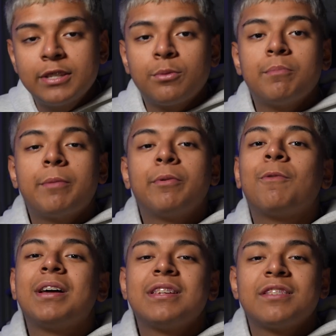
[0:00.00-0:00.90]
to remember
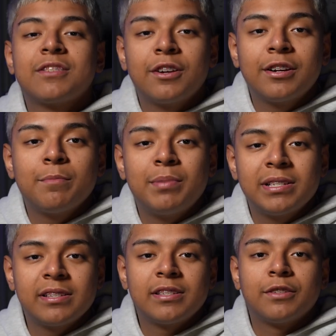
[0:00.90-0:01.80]
why they started a
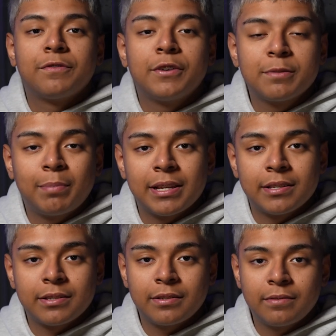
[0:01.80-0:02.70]
business in the first
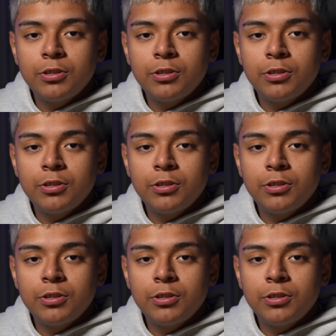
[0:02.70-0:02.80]
place.